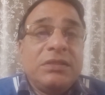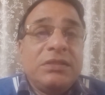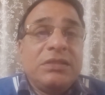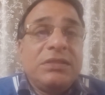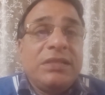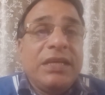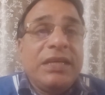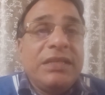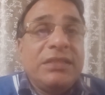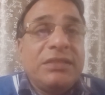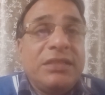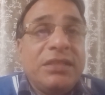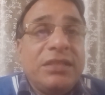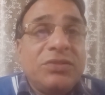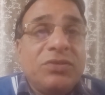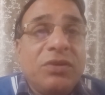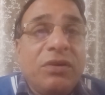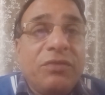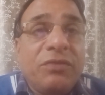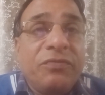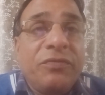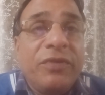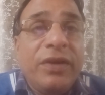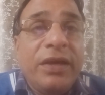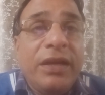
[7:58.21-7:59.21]
change the
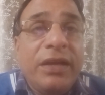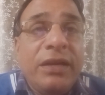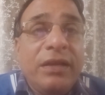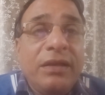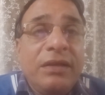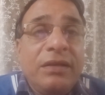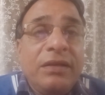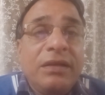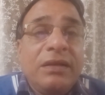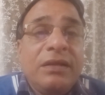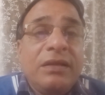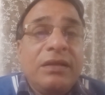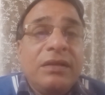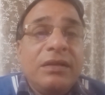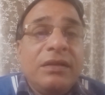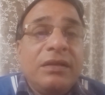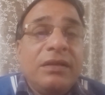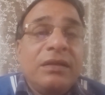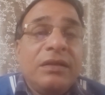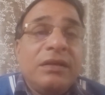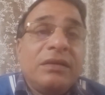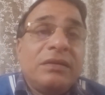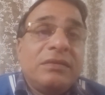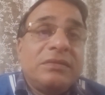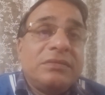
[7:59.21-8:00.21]
software,
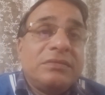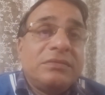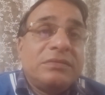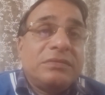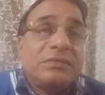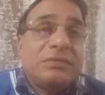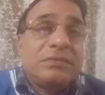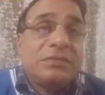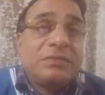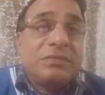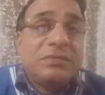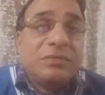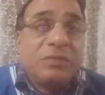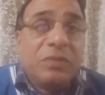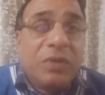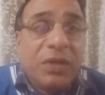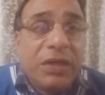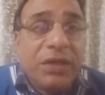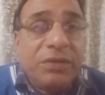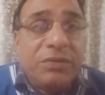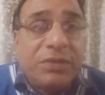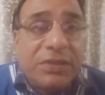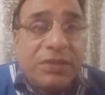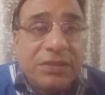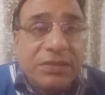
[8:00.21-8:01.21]

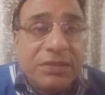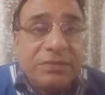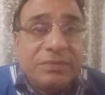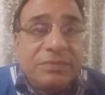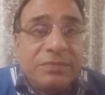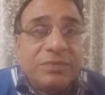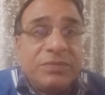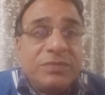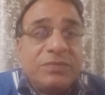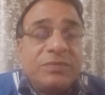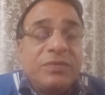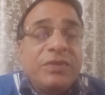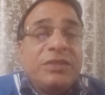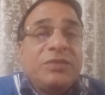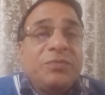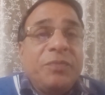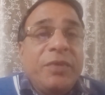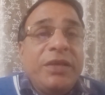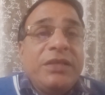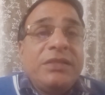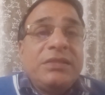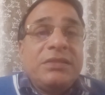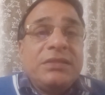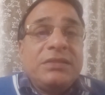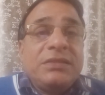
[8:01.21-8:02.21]
whatever, which
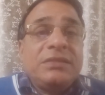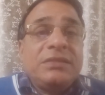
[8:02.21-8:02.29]
means